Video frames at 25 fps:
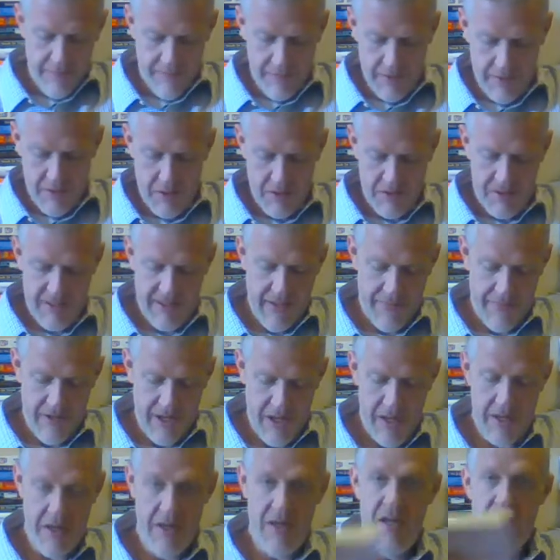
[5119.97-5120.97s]
Footnote seven
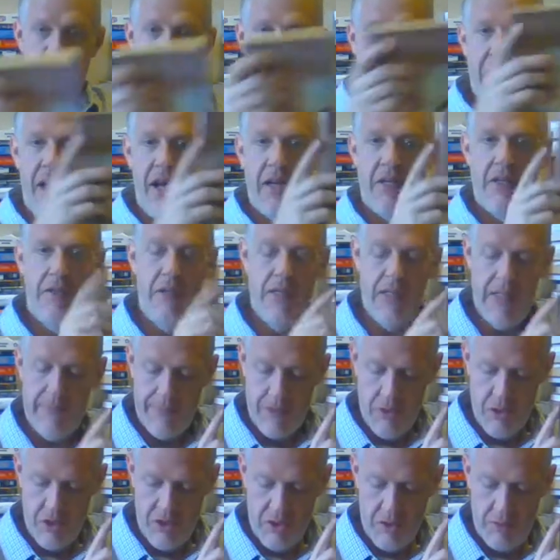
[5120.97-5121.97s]
hundred is back to this
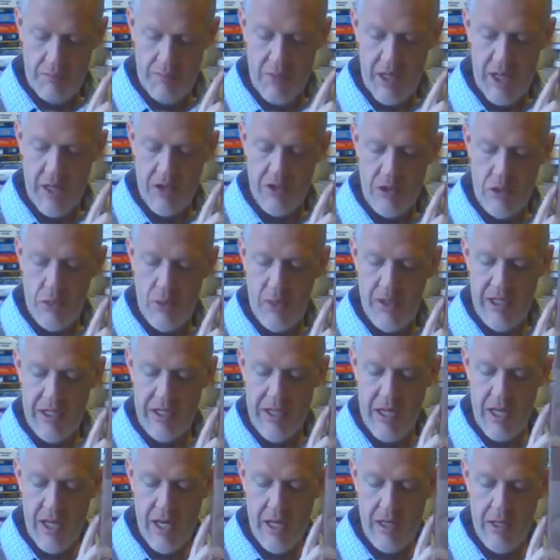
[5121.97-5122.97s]
version, page two
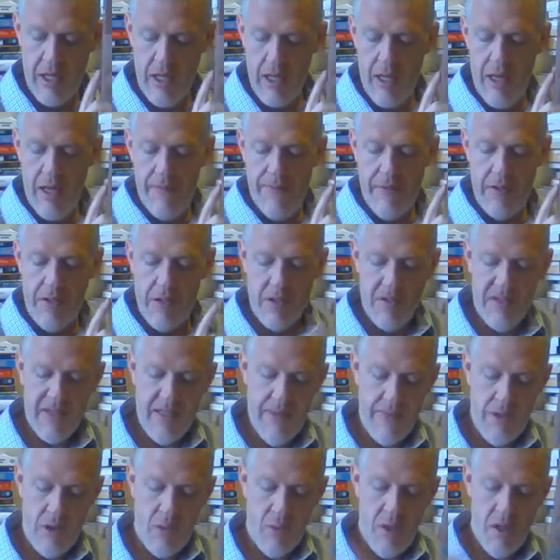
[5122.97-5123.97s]
eighty-nine. Footnote
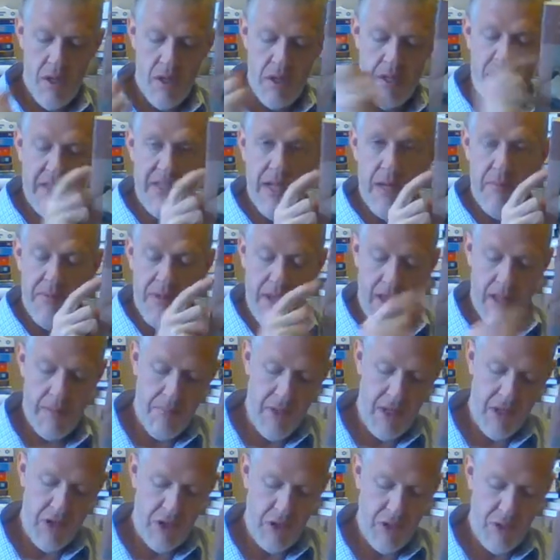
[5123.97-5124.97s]
seven oh one, same thing,
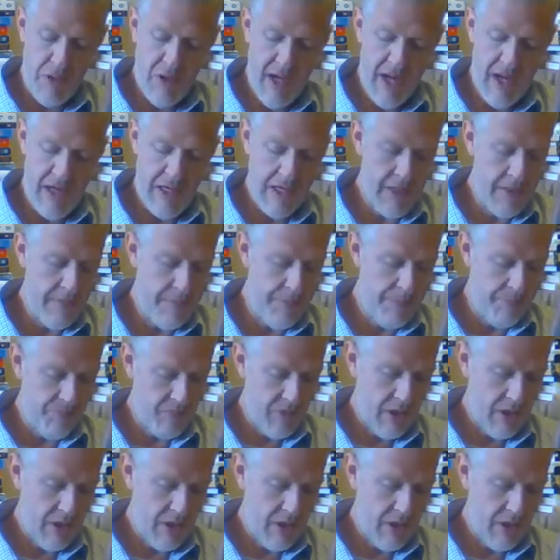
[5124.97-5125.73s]
page two ninety.